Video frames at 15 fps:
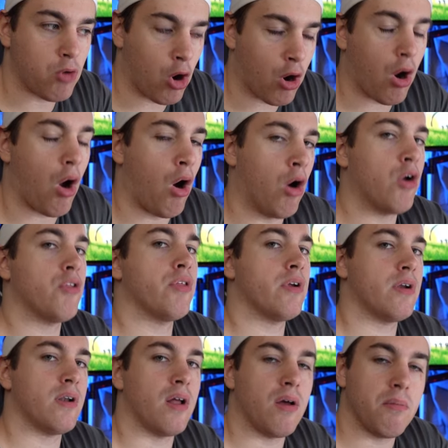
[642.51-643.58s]
Are
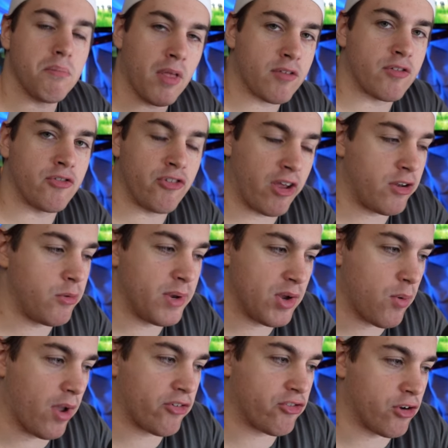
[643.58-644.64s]
there, that's a genuine
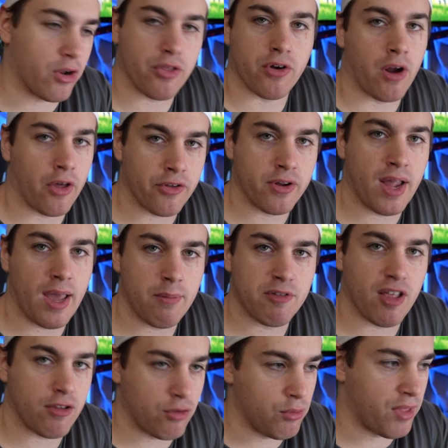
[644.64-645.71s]
question, are there other
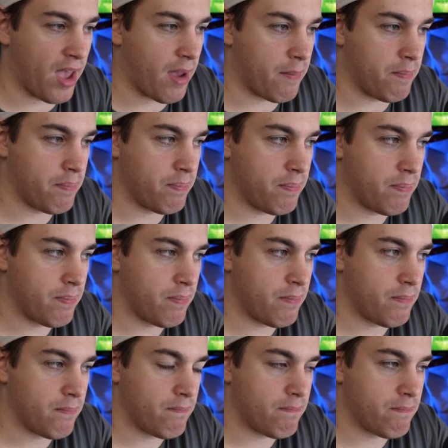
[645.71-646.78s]
games that do that?
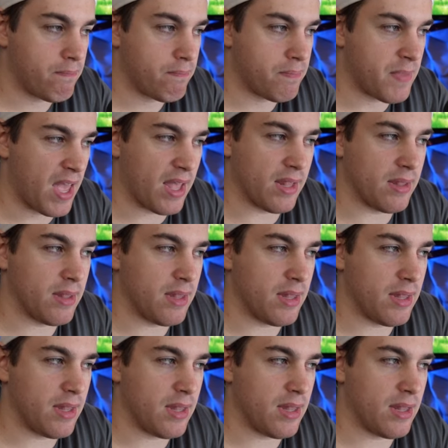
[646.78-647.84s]
That
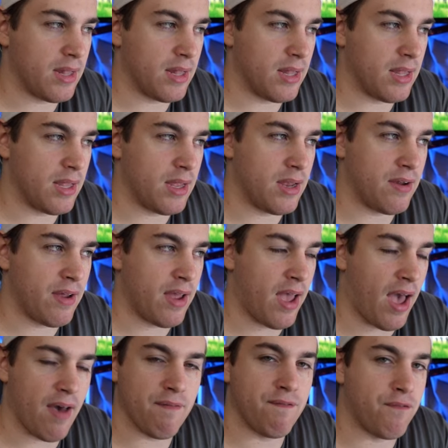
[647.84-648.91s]

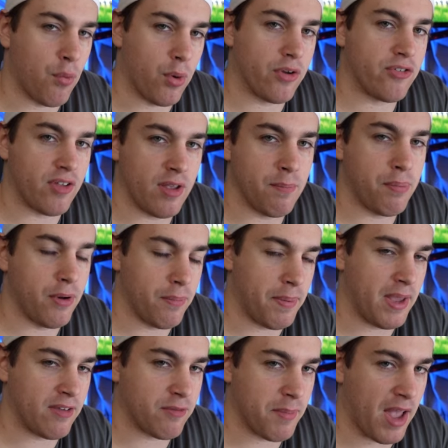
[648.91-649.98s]
have forced
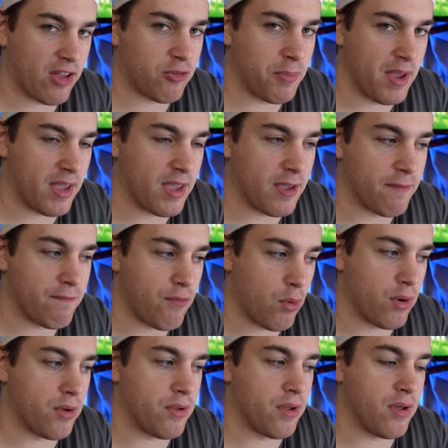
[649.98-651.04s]
input-based matchmaking
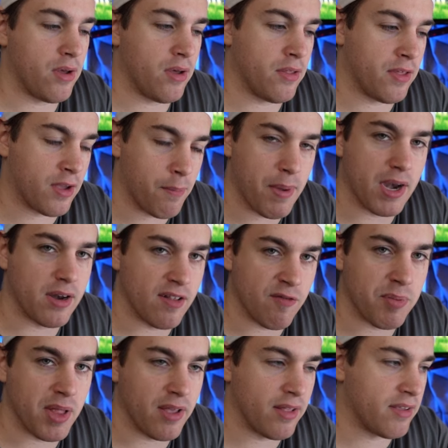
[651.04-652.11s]
for the
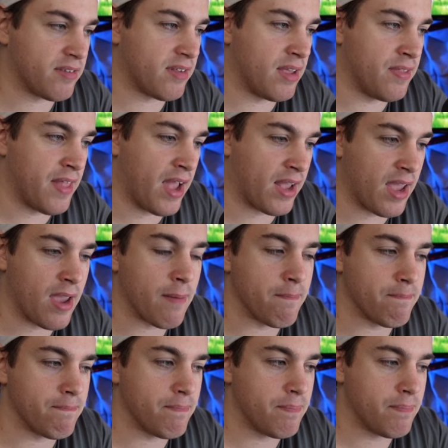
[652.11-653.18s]
competitive playlist in that game?